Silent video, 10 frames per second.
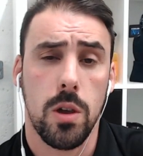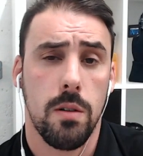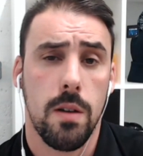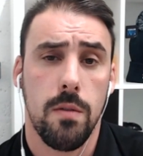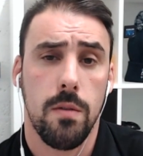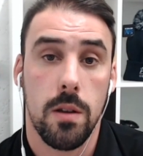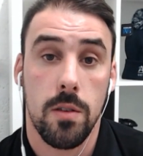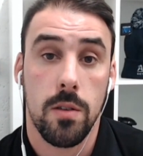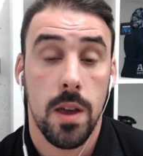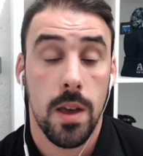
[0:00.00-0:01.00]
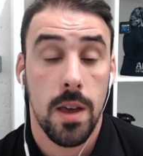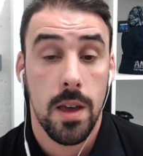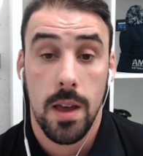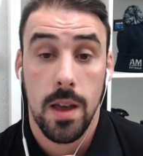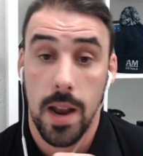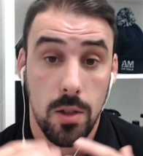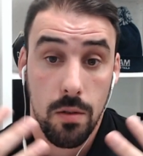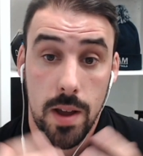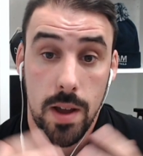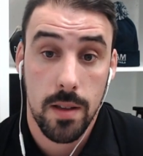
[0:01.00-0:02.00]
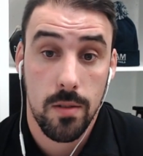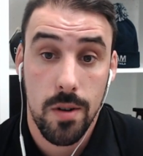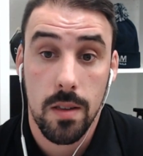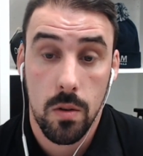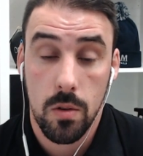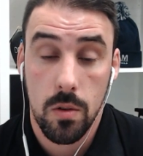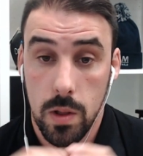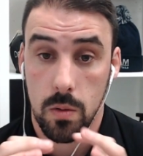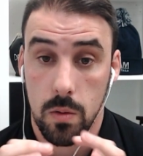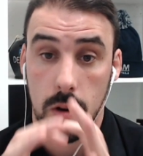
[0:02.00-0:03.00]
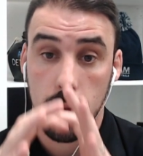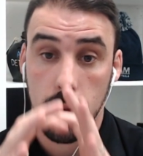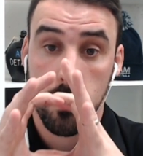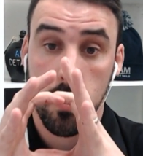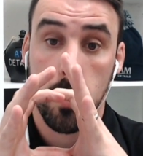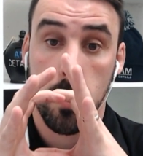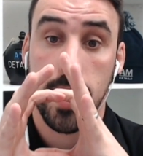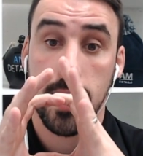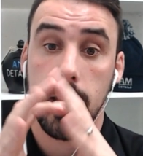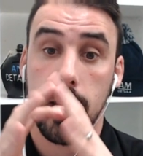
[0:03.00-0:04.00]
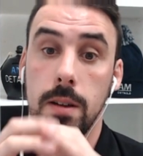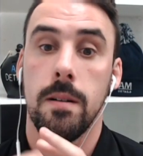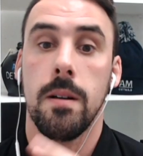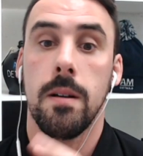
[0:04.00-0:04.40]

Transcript: and actually corrects great as long as you're willing to work with a small pad area, then